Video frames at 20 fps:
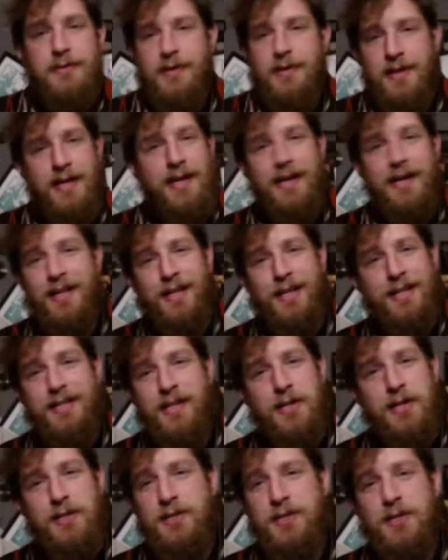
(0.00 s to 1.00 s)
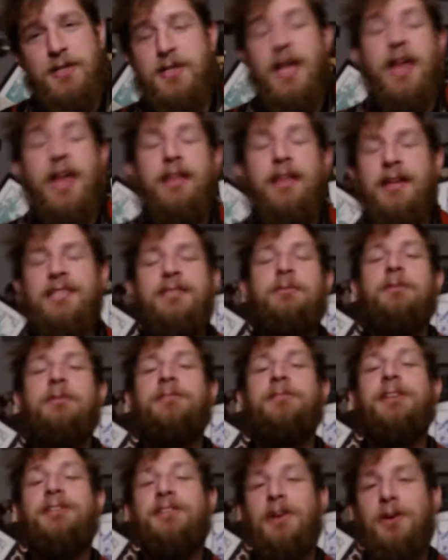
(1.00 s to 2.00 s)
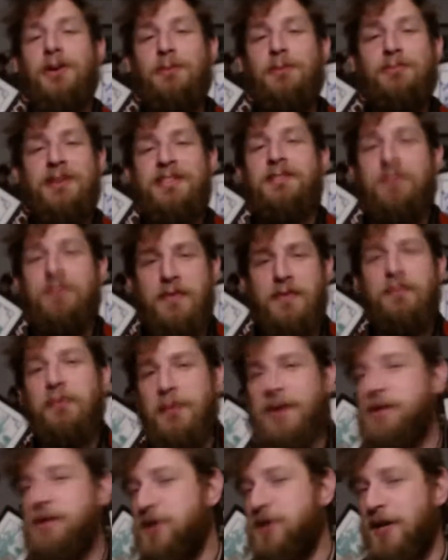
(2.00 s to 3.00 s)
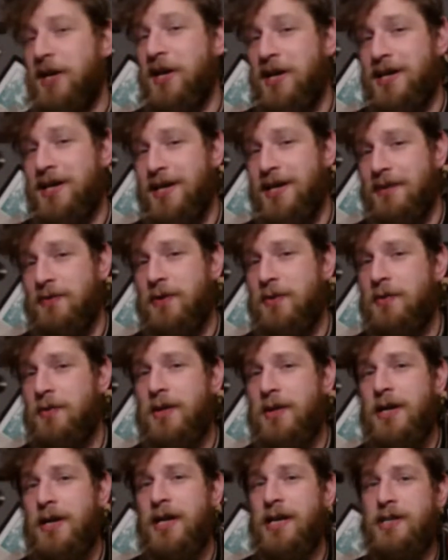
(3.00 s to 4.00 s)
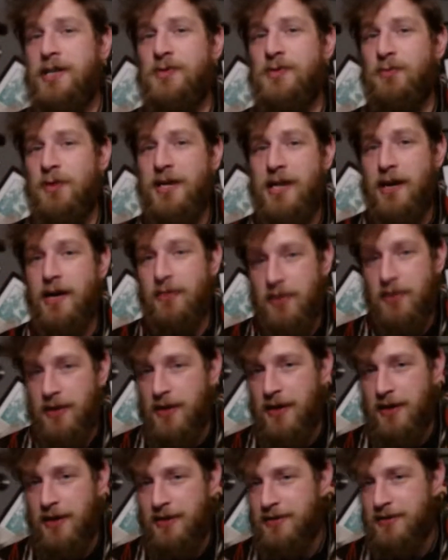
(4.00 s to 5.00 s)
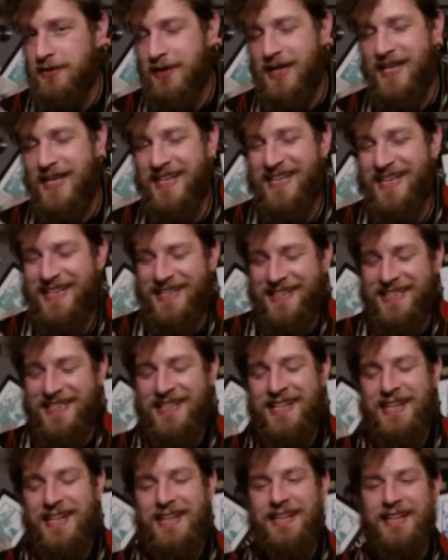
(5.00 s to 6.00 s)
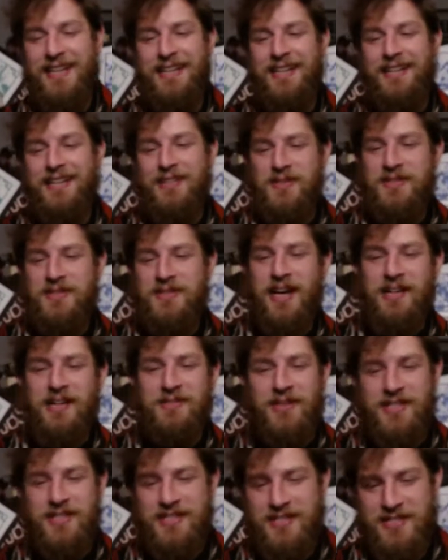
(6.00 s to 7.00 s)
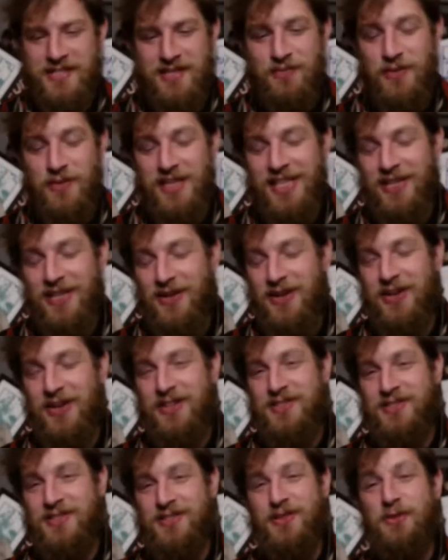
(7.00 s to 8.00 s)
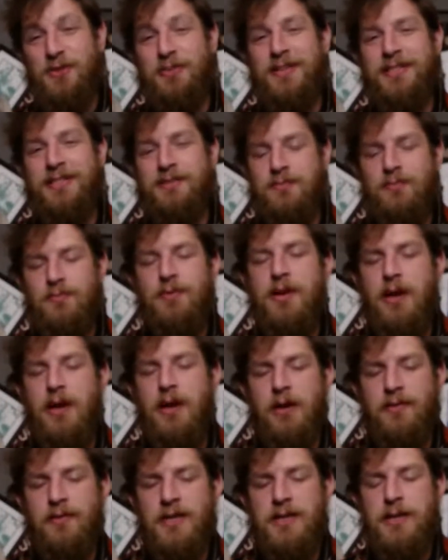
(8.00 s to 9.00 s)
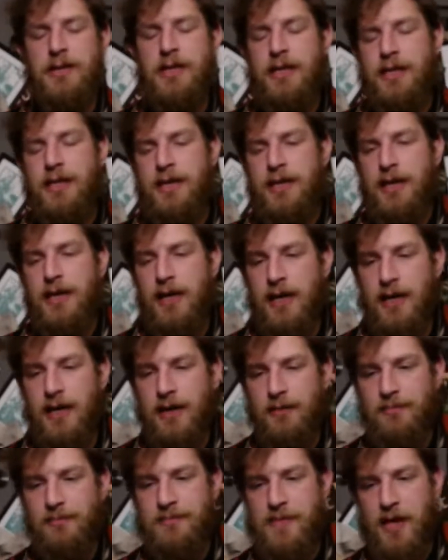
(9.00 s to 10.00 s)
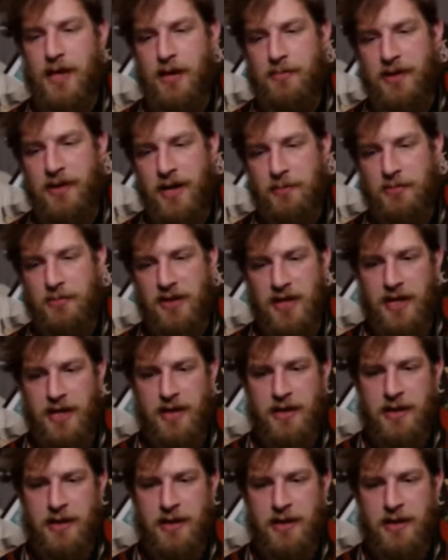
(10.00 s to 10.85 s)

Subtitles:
That's the most adult piece of information I could give you is read everything. Those contracts that seem really long and stupid, read all of it. Not a bad plan.